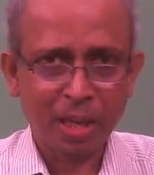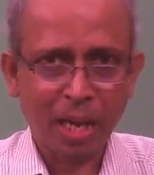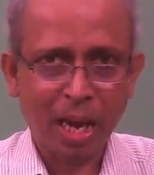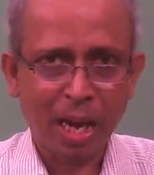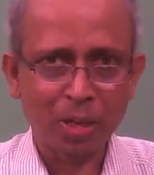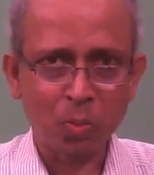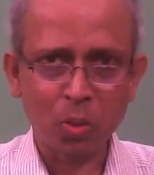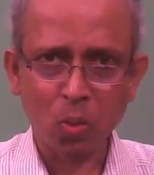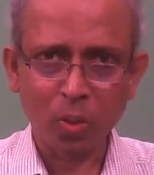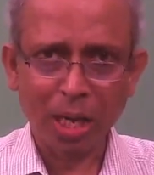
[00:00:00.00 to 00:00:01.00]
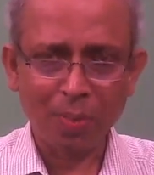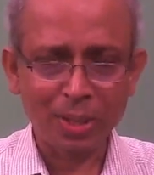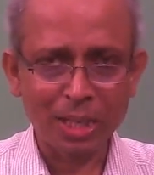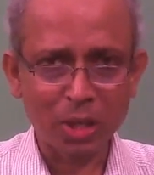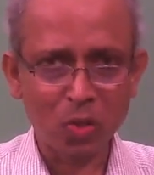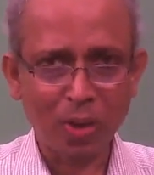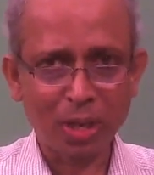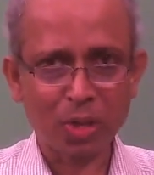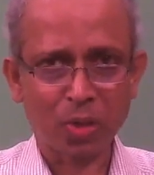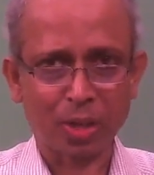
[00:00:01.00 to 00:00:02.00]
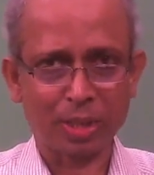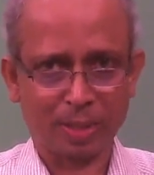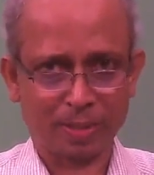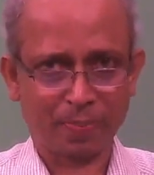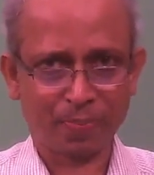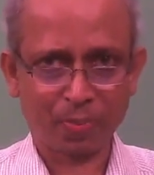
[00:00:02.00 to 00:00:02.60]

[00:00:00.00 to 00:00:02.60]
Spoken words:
and we don't have any equivalent circuit